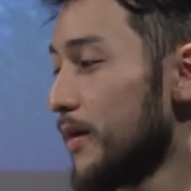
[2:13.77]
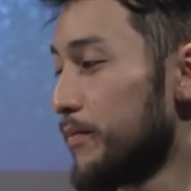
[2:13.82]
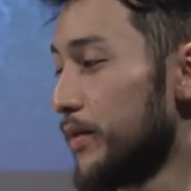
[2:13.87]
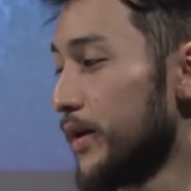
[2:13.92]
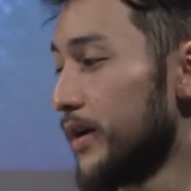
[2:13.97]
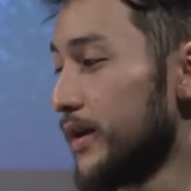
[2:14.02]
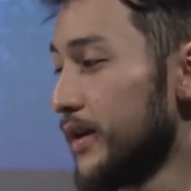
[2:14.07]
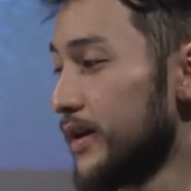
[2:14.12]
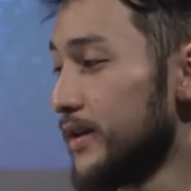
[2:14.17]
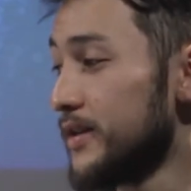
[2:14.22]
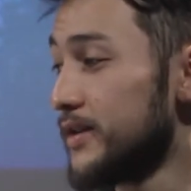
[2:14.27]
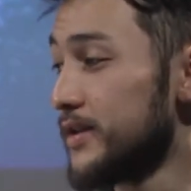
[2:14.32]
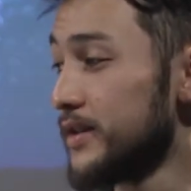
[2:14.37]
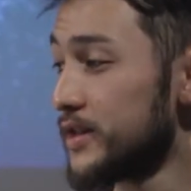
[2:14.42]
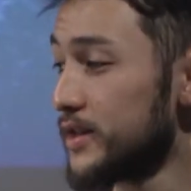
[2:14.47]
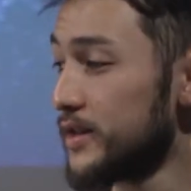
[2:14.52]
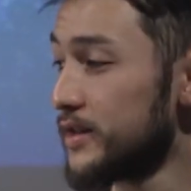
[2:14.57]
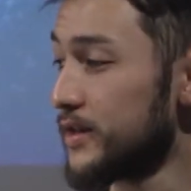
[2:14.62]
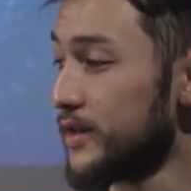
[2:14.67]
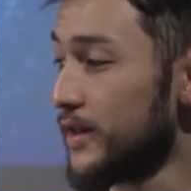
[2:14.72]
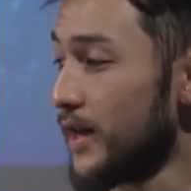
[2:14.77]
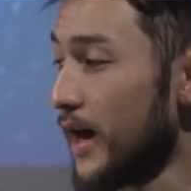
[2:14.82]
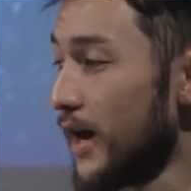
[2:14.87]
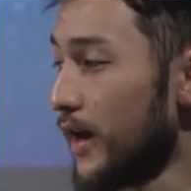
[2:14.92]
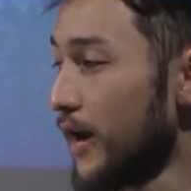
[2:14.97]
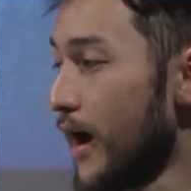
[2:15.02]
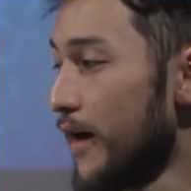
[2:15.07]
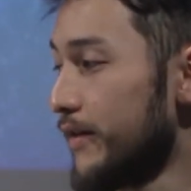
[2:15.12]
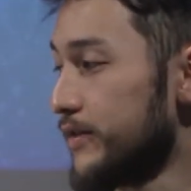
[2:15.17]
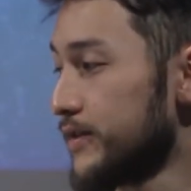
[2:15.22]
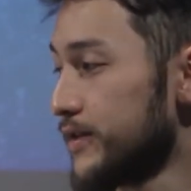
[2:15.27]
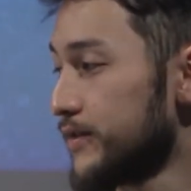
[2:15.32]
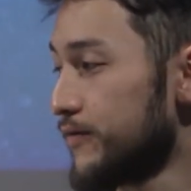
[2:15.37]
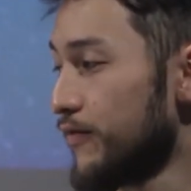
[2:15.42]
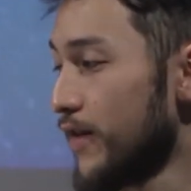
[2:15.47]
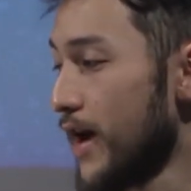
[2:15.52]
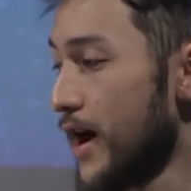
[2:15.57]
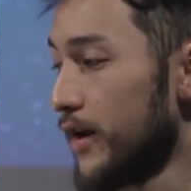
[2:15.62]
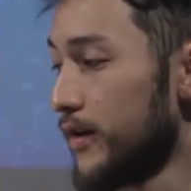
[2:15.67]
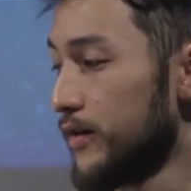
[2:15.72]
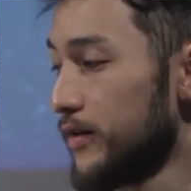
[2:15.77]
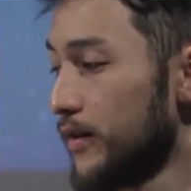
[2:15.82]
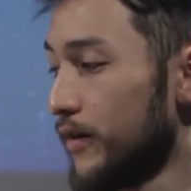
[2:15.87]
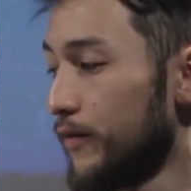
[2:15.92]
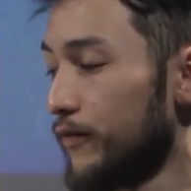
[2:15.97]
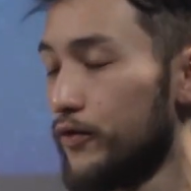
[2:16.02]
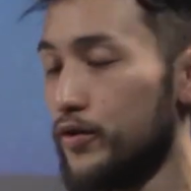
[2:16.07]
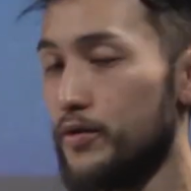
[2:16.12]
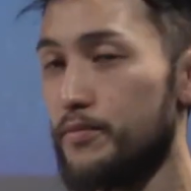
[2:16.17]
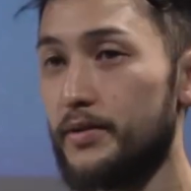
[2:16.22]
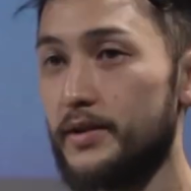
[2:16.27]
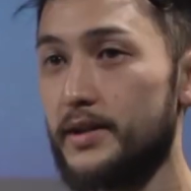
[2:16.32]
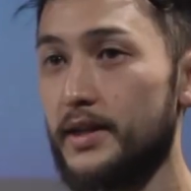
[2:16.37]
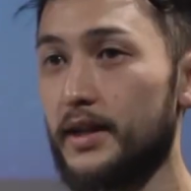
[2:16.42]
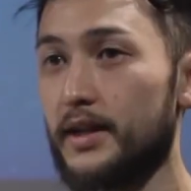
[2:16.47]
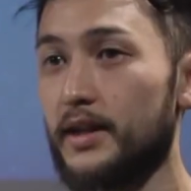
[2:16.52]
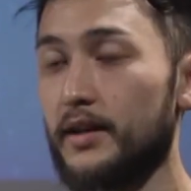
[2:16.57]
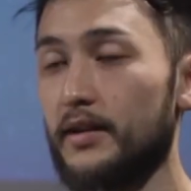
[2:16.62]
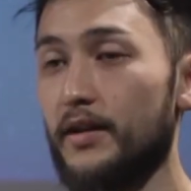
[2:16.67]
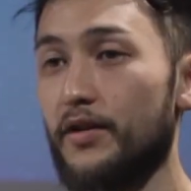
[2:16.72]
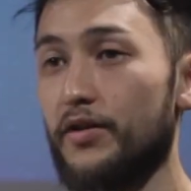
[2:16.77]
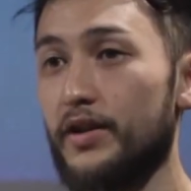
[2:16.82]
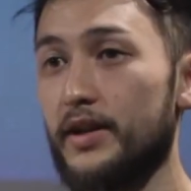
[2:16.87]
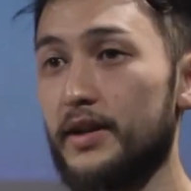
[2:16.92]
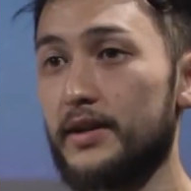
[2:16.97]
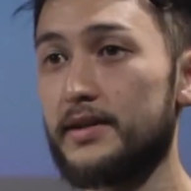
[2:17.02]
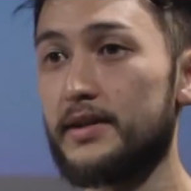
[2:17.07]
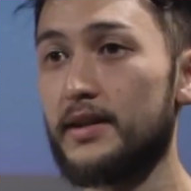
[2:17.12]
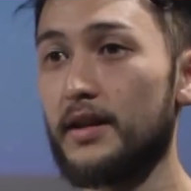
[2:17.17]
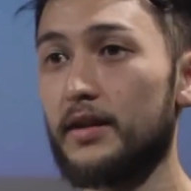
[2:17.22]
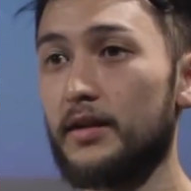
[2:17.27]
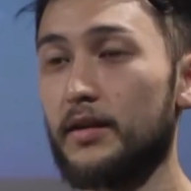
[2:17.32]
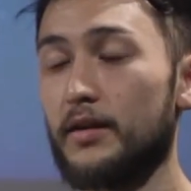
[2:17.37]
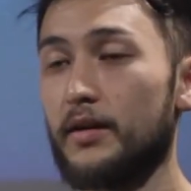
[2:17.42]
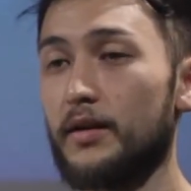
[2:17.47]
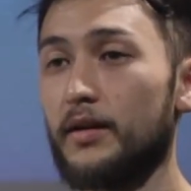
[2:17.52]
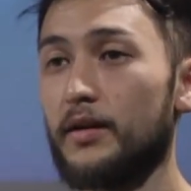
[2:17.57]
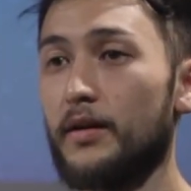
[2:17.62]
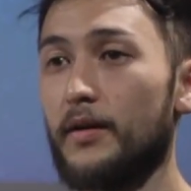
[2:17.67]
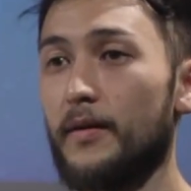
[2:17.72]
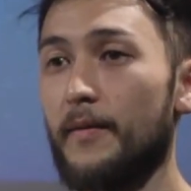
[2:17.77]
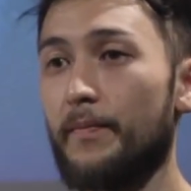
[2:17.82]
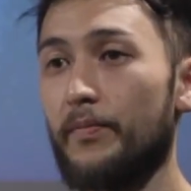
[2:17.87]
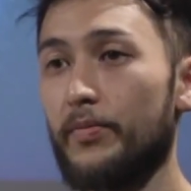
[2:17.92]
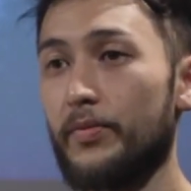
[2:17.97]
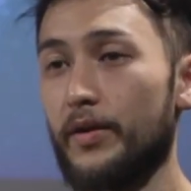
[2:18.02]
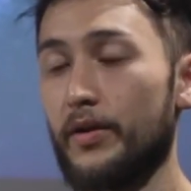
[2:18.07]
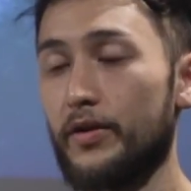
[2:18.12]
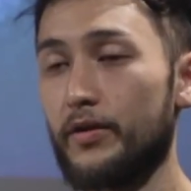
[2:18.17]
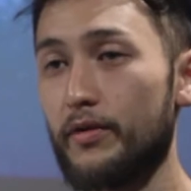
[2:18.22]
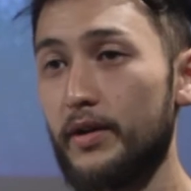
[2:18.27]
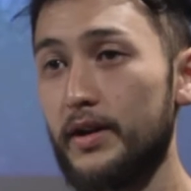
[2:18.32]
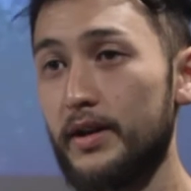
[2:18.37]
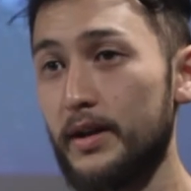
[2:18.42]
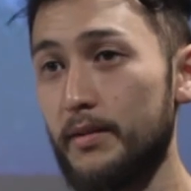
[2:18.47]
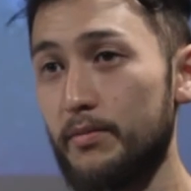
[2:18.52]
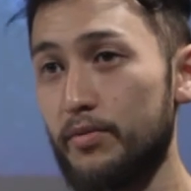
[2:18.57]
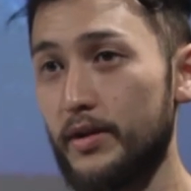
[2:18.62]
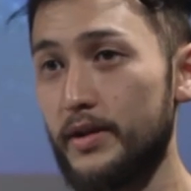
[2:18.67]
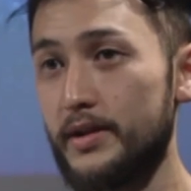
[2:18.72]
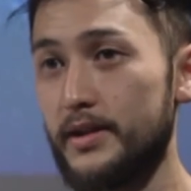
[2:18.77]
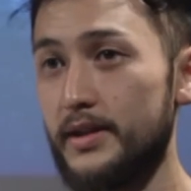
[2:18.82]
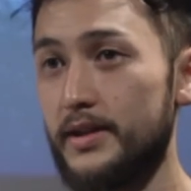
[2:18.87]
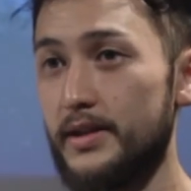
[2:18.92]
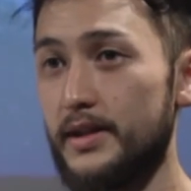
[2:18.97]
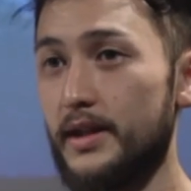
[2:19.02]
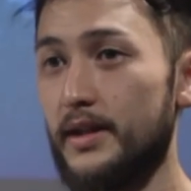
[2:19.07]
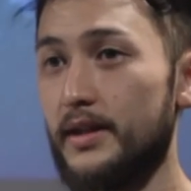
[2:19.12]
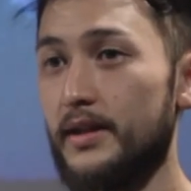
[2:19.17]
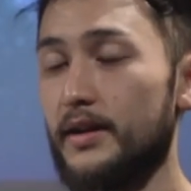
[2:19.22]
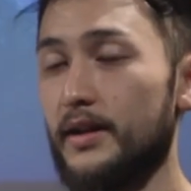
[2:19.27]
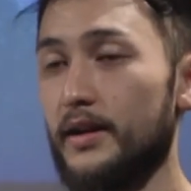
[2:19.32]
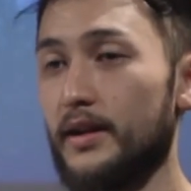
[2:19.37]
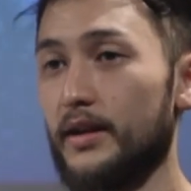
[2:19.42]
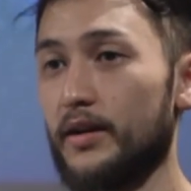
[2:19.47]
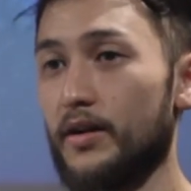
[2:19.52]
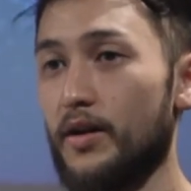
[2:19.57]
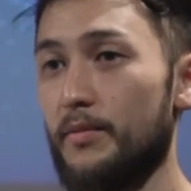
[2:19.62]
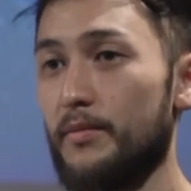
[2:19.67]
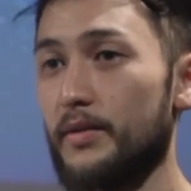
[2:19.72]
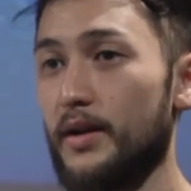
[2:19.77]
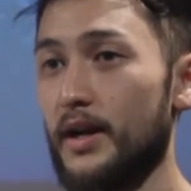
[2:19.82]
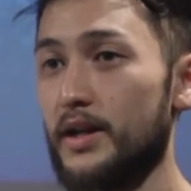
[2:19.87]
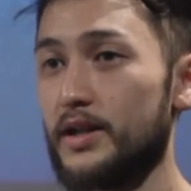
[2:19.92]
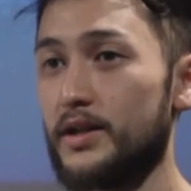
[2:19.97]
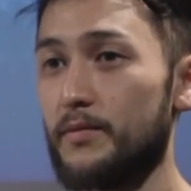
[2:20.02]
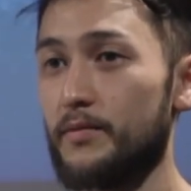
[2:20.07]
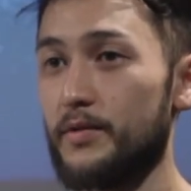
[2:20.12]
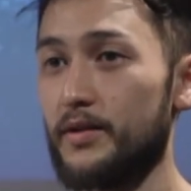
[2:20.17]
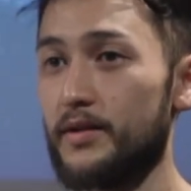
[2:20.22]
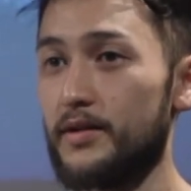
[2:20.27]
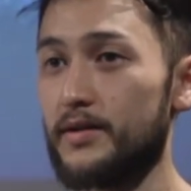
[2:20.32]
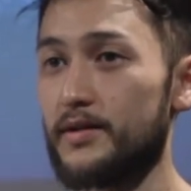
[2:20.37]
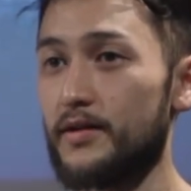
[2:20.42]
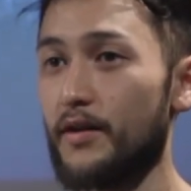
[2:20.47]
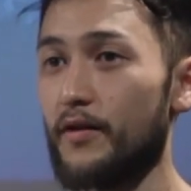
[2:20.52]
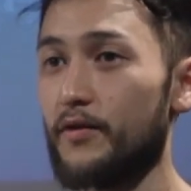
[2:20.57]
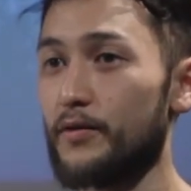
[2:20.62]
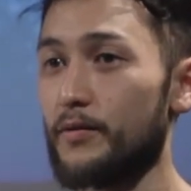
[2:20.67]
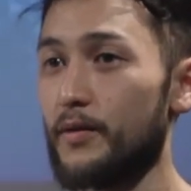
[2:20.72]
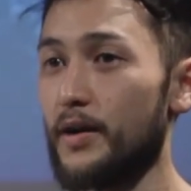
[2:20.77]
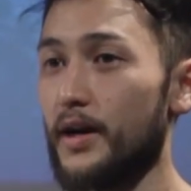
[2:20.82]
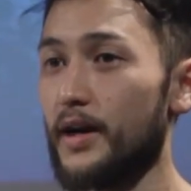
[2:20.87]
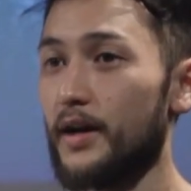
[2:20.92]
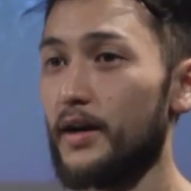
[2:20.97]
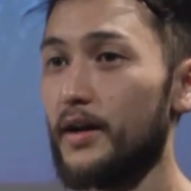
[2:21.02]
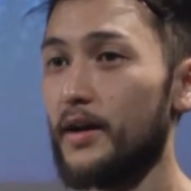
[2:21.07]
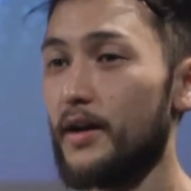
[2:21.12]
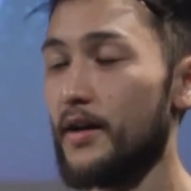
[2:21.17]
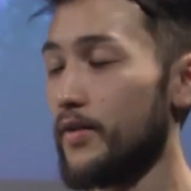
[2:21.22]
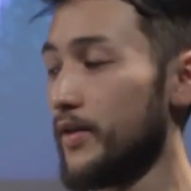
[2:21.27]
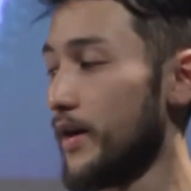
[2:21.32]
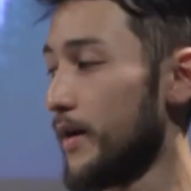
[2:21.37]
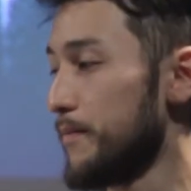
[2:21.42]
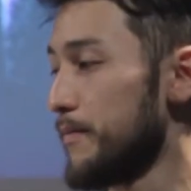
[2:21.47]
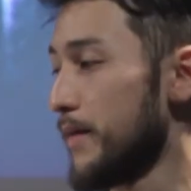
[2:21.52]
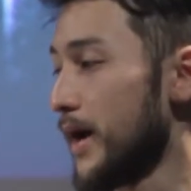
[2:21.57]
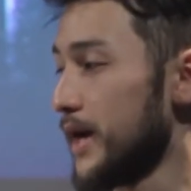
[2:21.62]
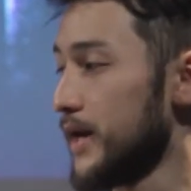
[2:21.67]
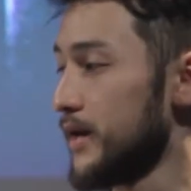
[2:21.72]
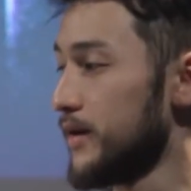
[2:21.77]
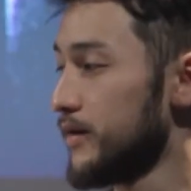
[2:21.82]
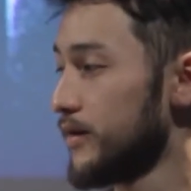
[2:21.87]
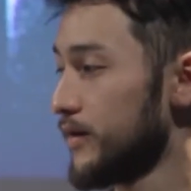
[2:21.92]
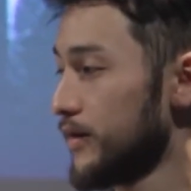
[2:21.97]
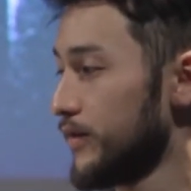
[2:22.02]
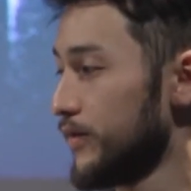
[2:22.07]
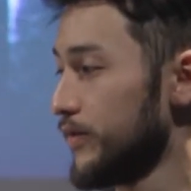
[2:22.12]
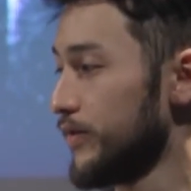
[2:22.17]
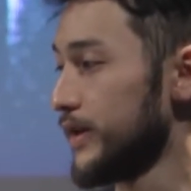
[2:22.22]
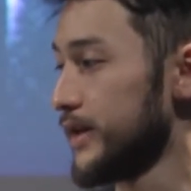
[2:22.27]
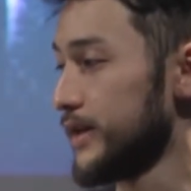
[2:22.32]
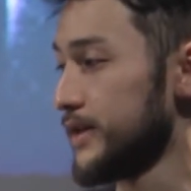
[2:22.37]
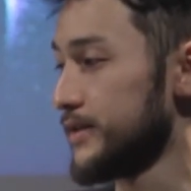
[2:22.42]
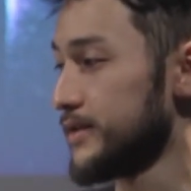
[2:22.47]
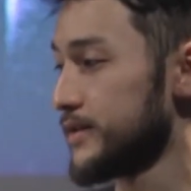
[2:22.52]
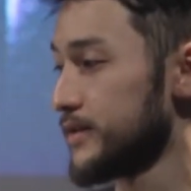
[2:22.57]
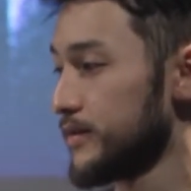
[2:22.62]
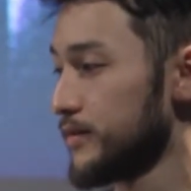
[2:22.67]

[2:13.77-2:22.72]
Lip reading: But in addition to that, I just found a few particular things that the 3D printer did in combination with the software that made these